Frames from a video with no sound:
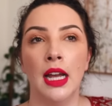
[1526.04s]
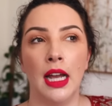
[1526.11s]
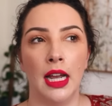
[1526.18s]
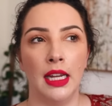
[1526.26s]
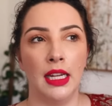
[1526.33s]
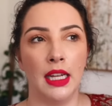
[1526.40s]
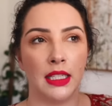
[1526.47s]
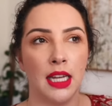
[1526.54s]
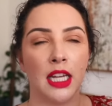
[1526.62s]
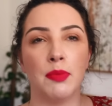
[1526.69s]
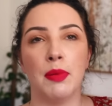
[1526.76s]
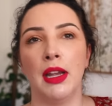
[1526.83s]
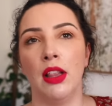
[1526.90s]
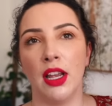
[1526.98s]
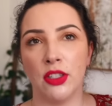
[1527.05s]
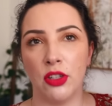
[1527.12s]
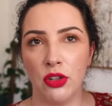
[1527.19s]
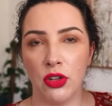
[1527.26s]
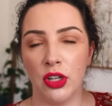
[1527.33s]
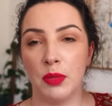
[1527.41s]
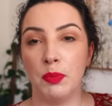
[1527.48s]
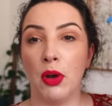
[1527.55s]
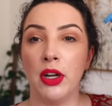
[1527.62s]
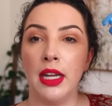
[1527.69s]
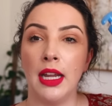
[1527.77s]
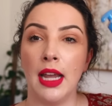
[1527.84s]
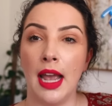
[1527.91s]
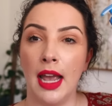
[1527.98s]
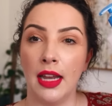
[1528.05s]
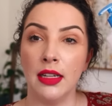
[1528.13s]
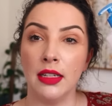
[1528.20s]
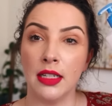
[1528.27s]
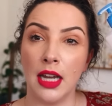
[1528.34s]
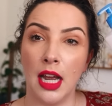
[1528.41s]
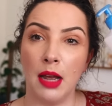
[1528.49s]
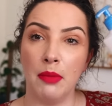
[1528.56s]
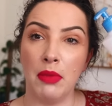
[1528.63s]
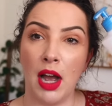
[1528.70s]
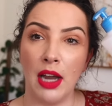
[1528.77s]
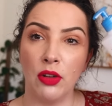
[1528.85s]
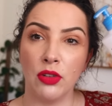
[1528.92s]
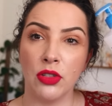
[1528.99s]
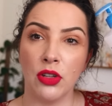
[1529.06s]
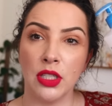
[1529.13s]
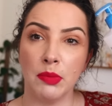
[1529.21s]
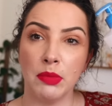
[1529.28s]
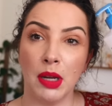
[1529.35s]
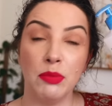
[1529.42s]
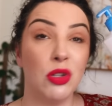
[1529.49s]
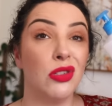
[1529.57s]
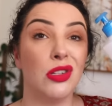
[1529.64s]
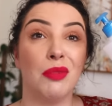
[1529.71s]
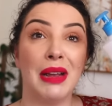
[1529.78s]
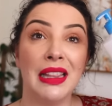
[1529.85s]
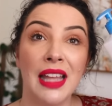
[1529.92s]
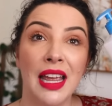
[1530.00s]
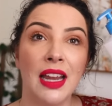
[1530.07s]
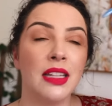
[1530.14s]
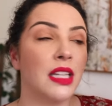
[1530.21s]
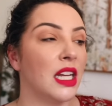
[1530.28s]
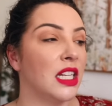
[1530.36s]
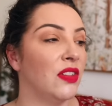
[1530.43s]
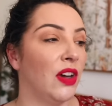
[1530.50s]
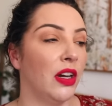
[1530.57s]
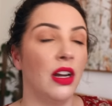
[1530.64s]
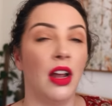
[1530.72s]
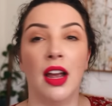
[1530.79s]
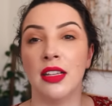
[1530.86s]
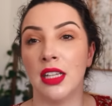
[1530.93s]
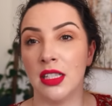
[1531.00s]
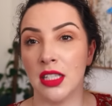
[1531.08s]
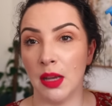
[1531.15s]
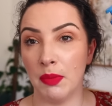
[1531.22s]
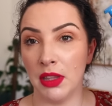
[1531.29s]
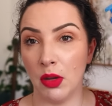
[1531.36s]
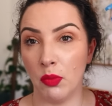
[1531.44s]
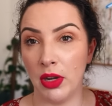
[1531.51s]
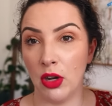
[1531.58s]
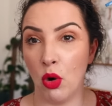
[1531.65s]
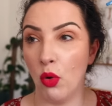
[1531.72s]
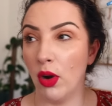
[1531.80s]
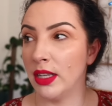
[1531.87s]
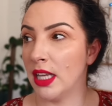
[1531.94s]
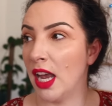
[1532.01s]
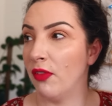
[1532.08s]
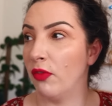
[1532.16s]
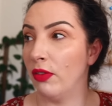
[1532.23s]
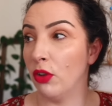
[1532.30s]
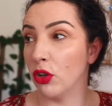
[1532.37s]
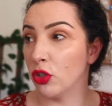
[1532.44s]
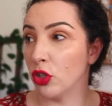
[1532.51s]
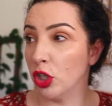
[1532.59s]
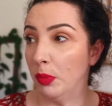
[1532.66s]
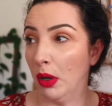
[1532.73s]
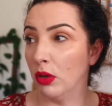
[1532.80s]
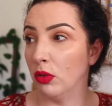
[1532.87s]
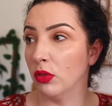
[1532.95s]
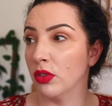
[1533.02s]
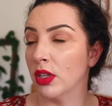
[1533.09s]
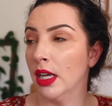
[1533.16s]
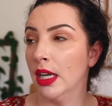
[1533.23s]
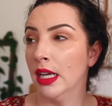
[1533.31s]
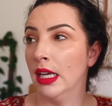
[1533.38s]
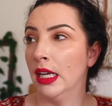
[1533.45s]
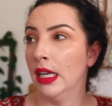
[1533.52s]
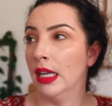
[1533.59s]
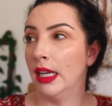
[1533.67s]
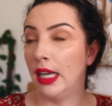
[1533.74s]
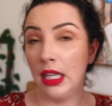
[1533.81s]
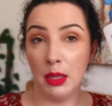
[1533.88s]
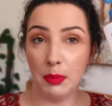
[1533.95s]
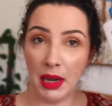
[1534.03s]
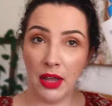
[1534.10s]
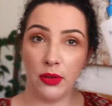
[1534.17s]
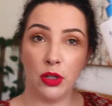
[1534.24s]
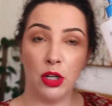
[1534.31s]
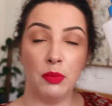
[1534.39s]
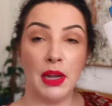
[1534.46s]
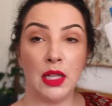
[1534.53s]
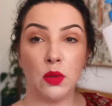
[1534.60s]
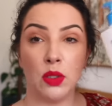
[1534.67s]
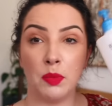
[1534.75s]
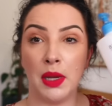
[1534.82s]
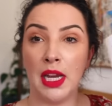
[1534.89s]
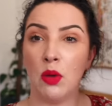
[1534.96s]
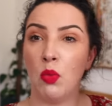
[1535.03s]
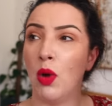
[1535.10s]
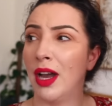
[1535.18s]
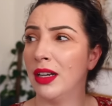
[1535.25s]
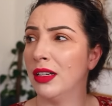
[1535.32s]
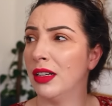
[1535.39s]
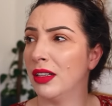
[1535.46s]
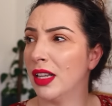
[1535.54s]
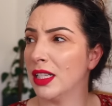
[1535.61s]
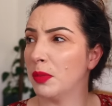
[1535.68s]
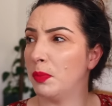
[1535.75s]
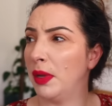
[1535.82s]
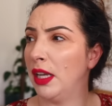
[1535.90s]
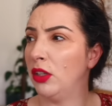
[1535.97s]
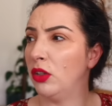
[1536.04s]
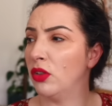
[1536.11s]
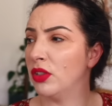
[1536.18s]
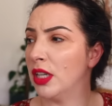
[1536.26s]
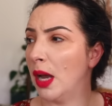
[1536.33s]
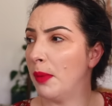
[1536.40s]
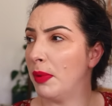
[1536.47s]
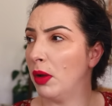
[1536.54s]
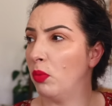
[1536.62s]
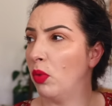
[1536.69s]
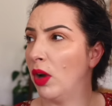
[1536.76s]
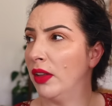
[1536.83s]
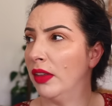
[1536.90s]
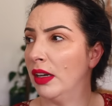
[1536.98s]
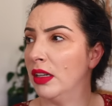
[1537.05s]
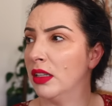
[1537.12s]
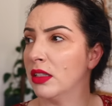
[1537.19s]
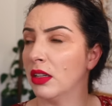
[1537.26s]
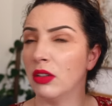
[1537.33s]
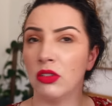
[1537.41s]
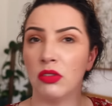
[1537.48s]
He gets eczema, he likes to use it on his body, and I also sometimes use it on my legs. It's very nice. It's something that we always have. We've got two bottles in the bathroom as we speak, one that's being used up and one that is